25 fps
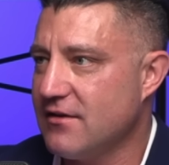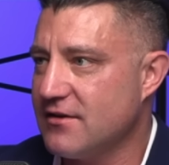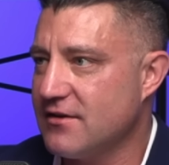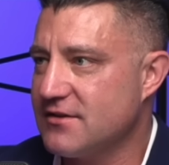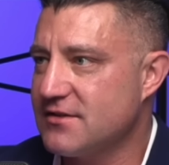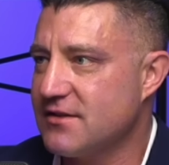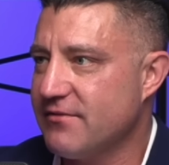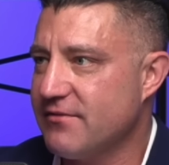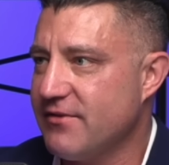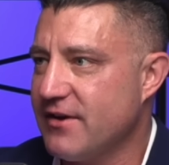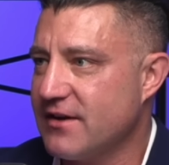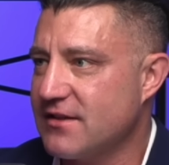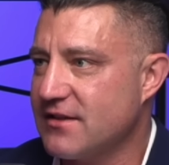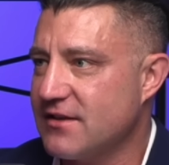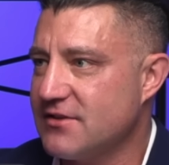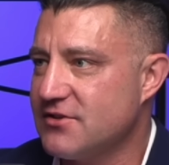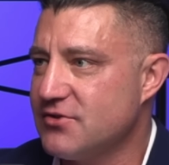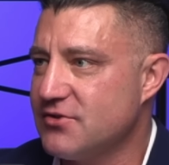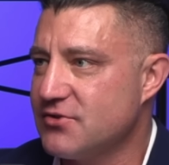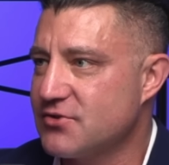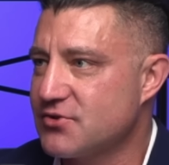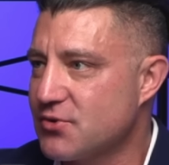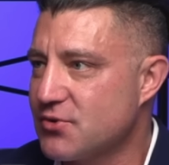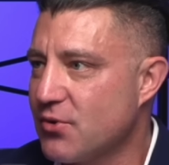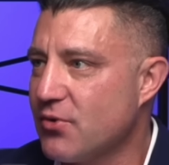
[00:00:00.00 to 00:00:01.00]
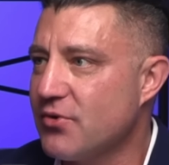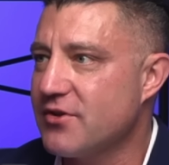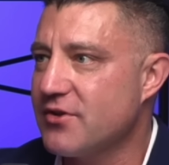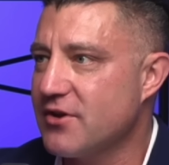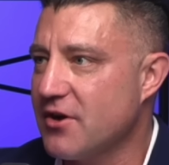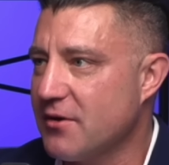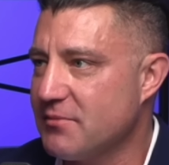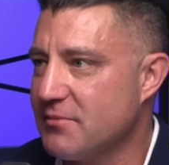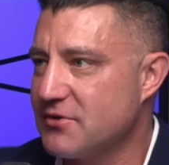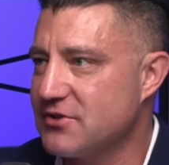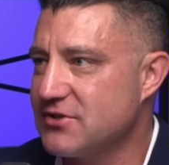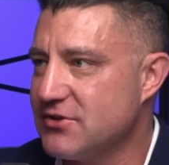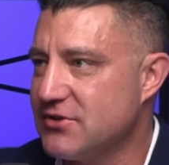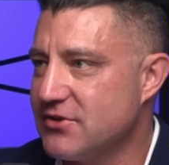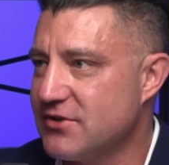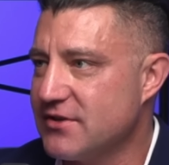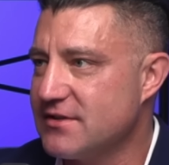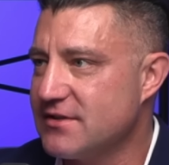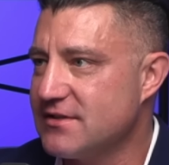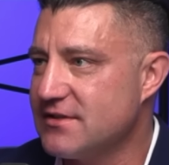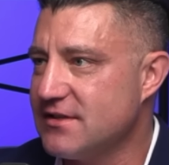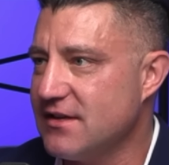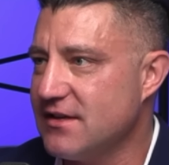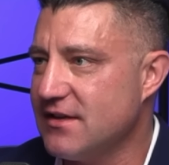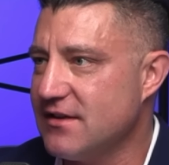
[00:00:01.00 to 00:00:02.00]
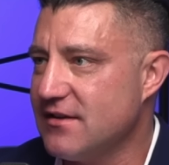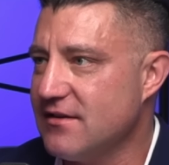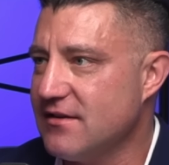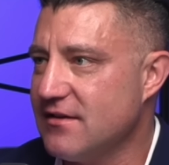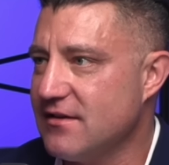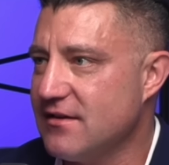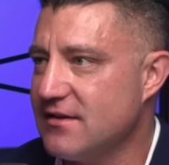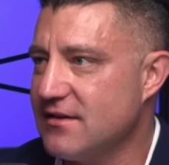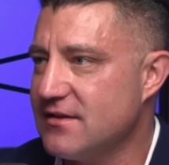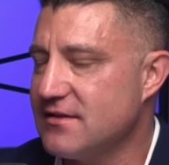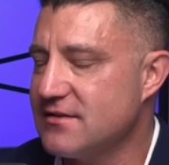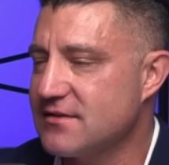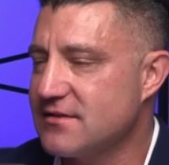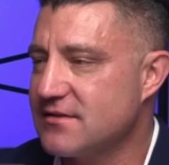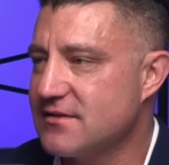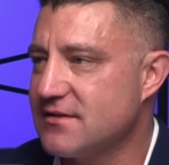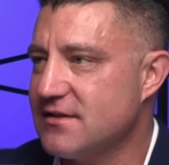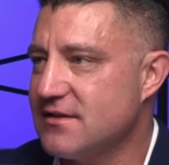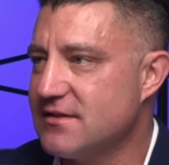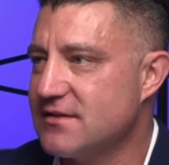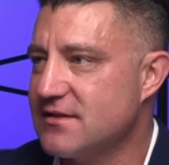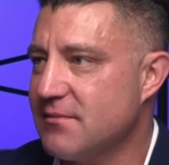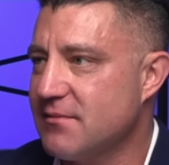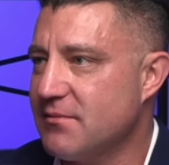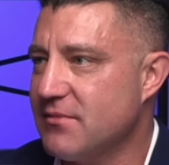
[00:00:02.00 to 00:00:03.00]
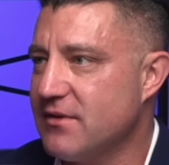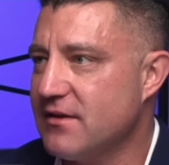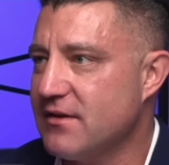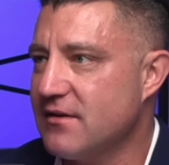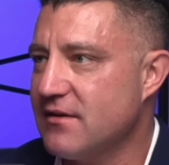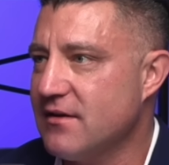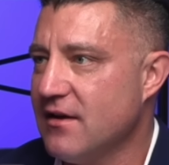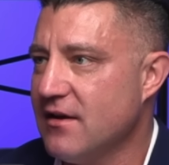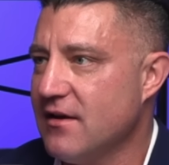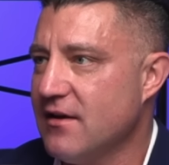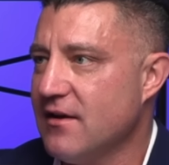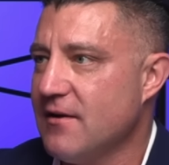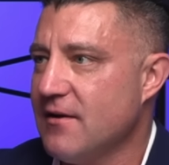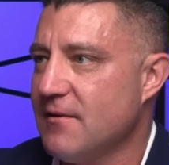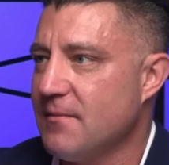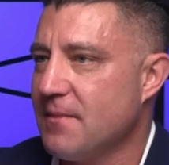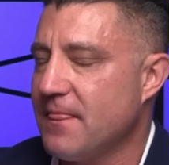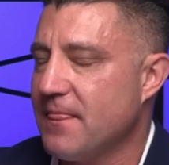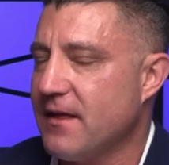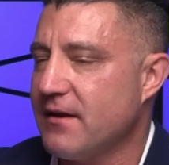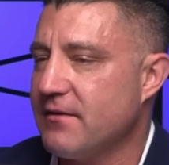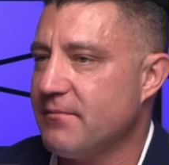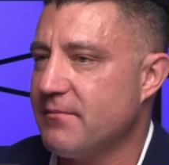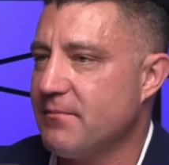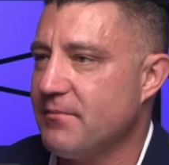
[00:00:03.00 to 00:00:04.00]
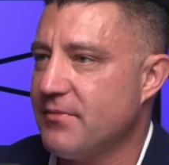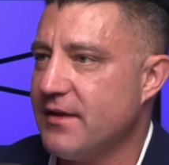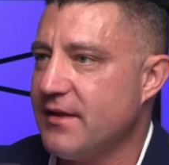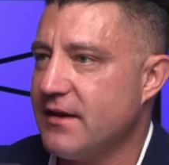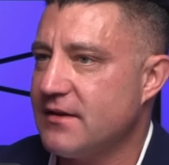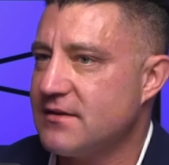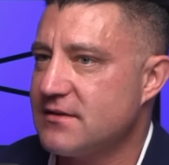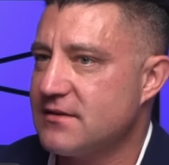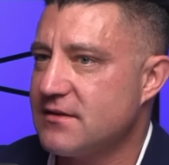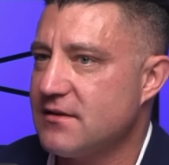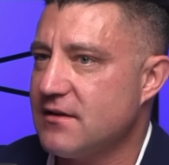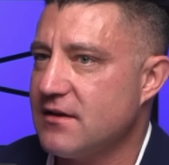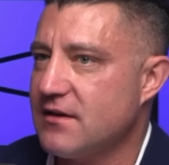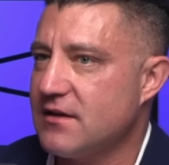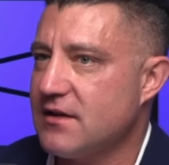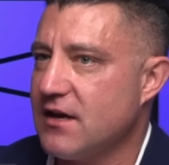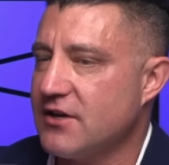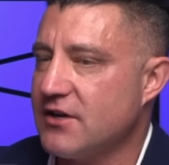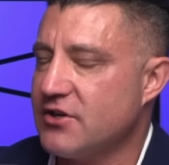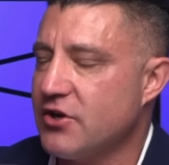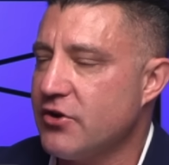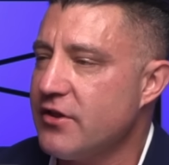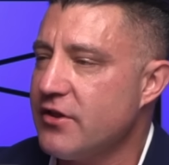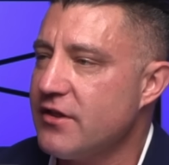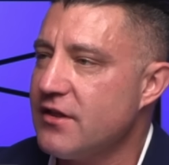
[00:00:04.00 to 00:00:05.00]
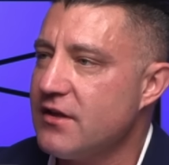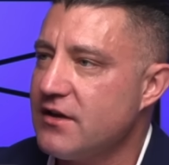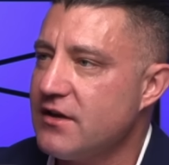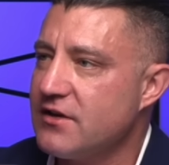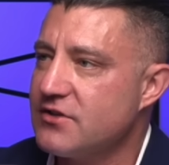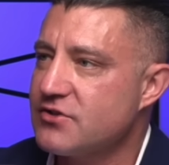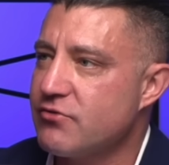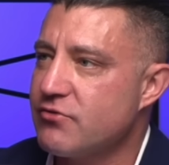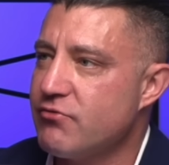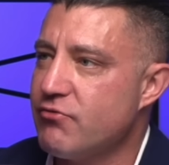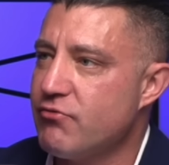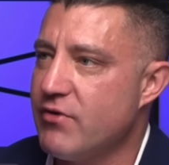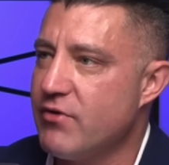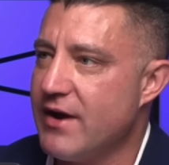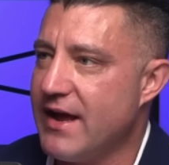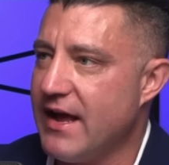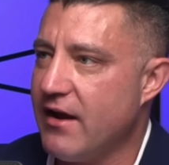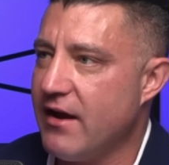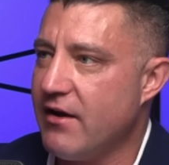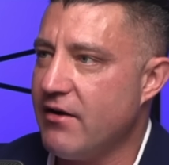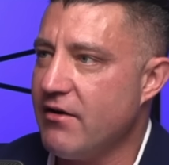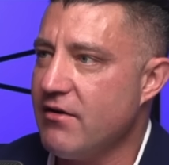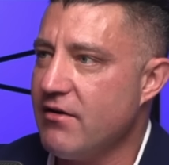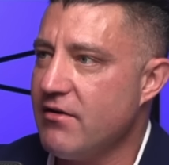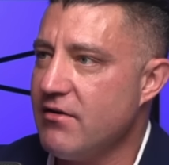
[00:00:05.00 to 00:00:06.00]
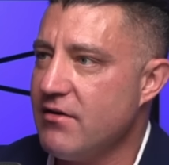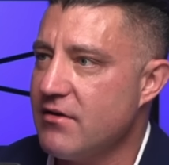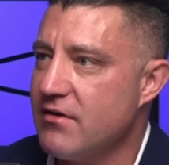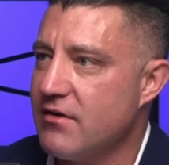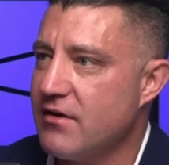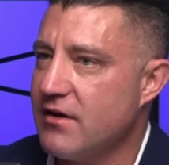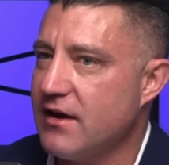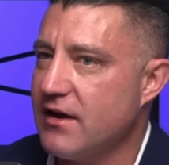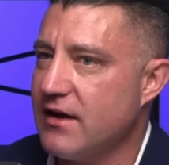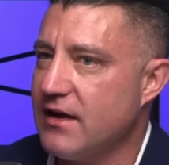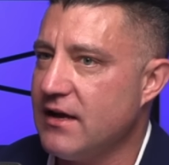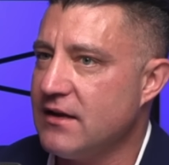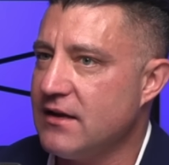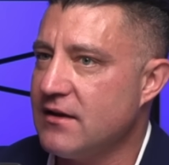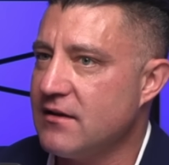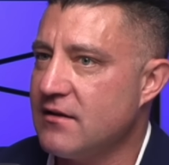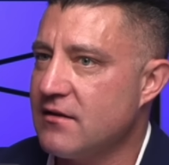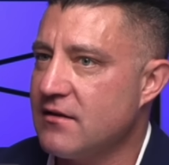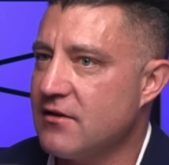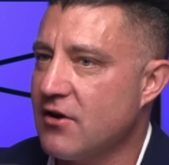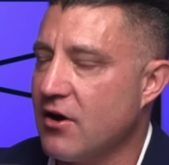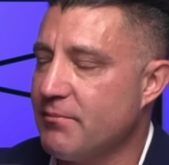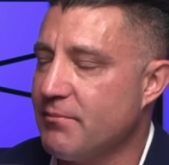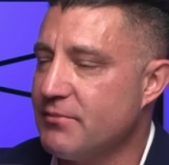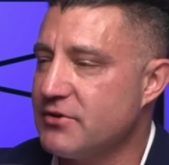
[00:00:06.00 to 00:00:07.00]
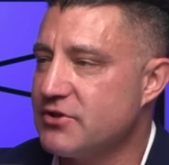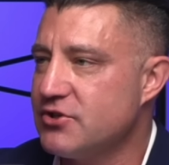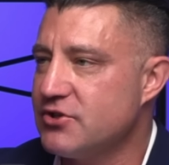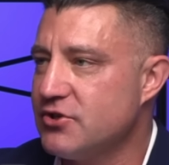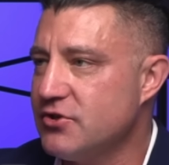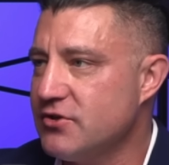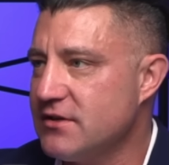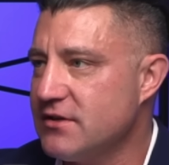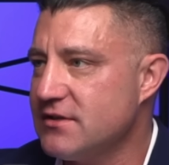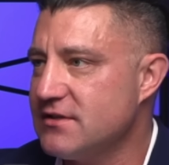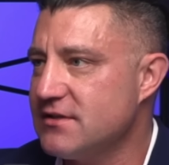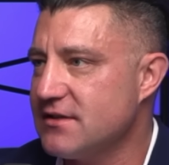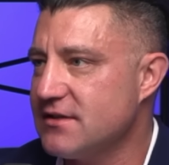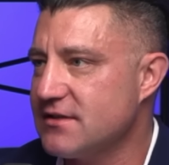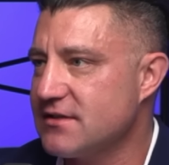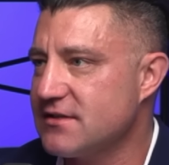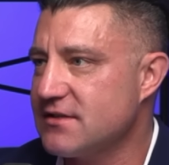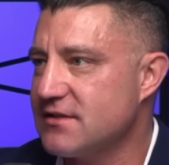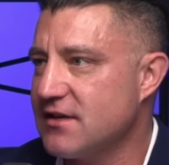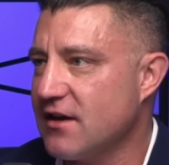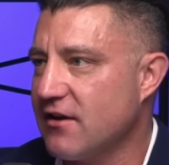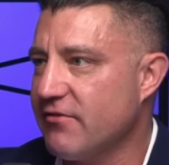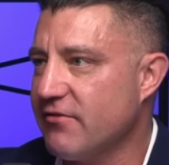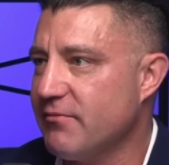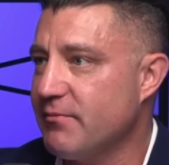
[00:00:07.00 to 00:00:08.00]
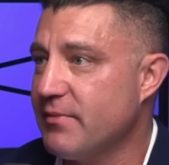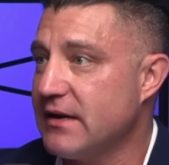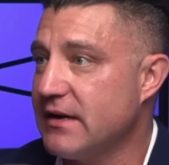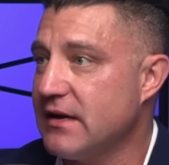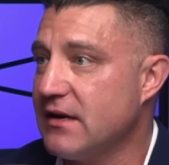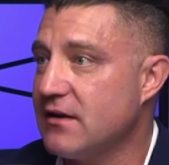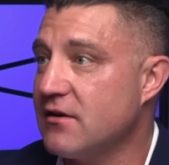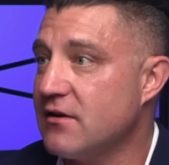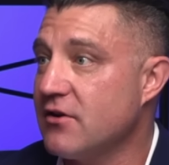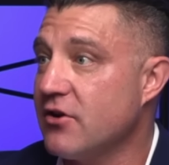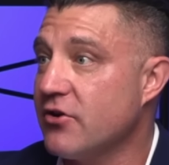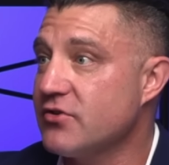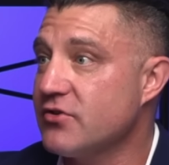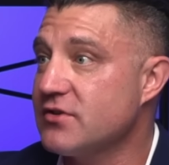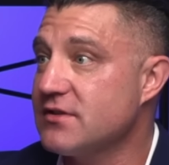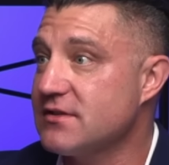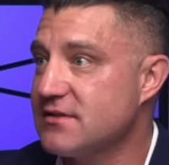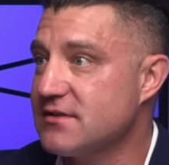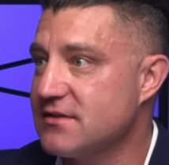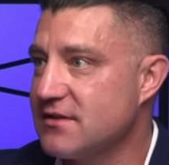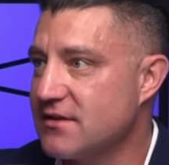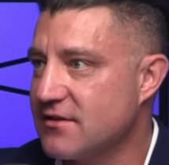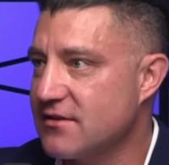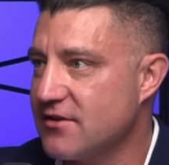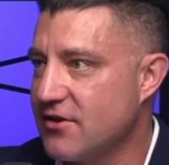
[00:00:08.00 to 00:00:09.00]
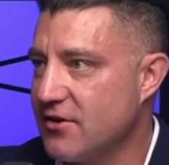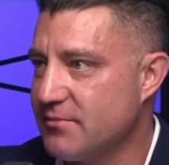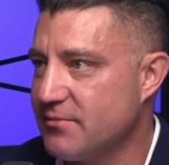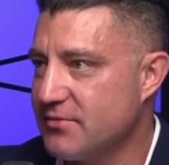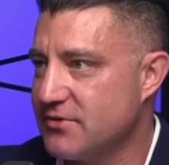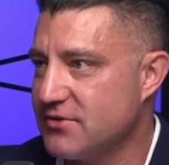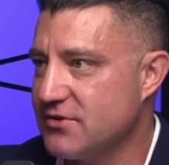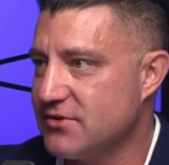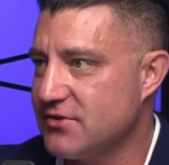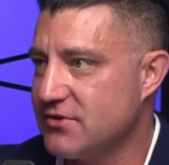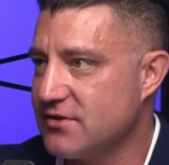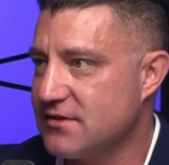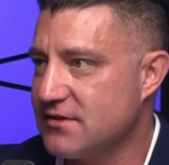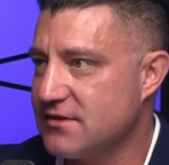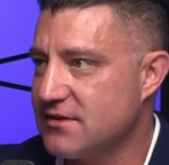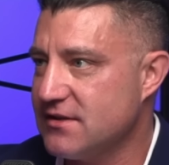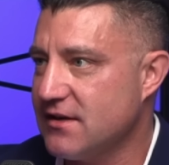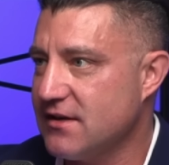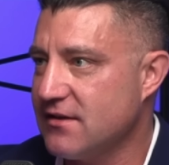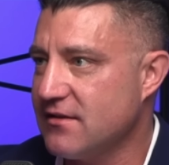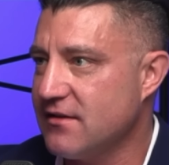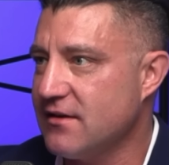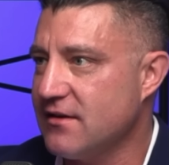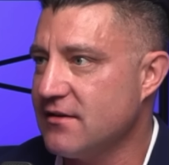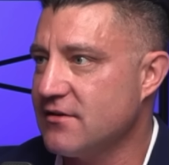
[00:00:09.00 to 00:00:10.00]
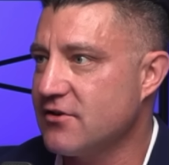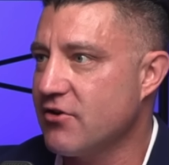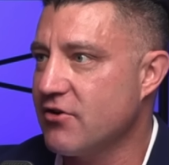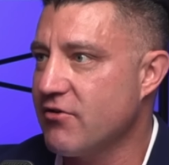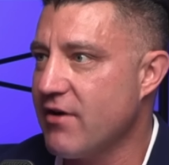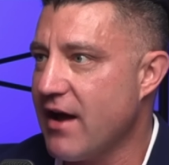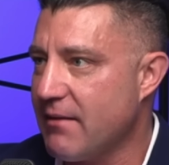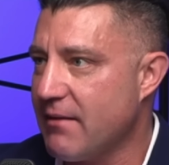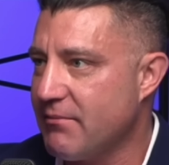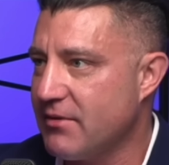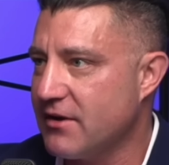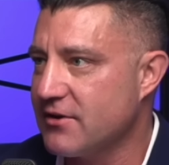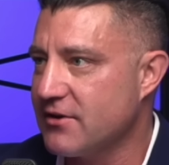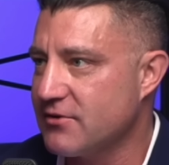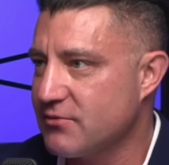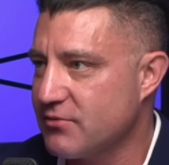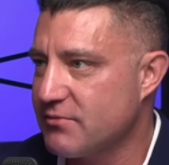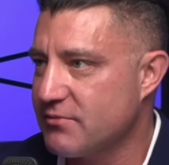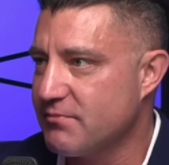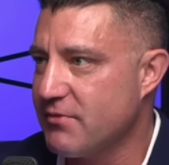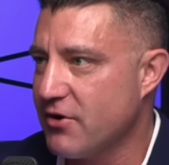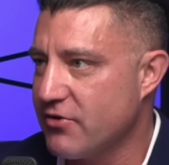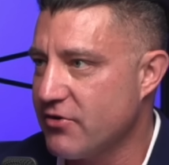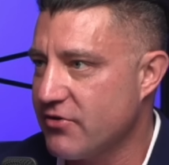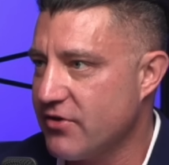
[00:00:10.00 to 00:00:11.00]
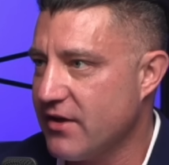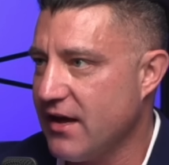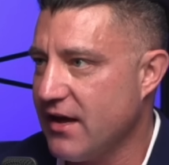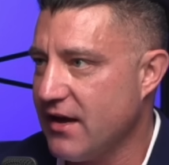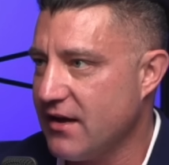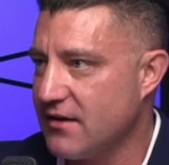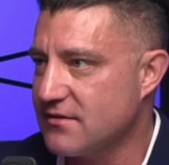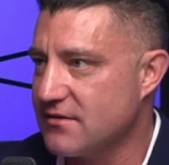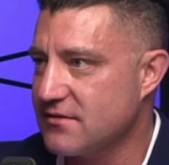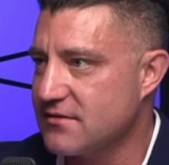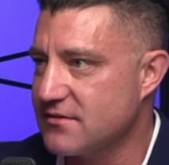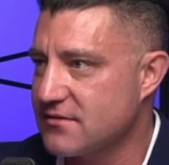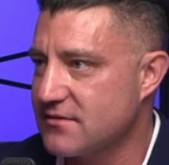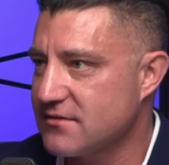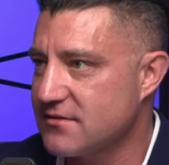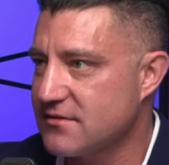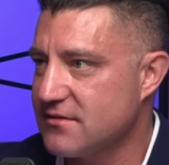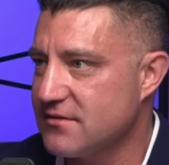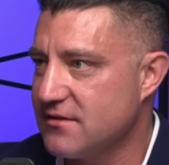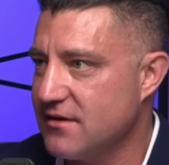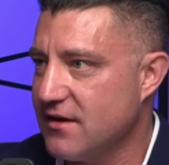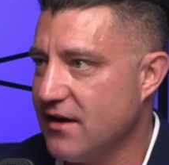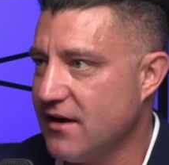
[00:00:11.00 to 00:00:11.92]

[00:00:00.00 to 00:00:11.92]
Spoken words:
So the fact that you saw the opportunity is something that I don't think is rare in the opportunity itself, but in noticing the opportunity and then grabbing it with both hands,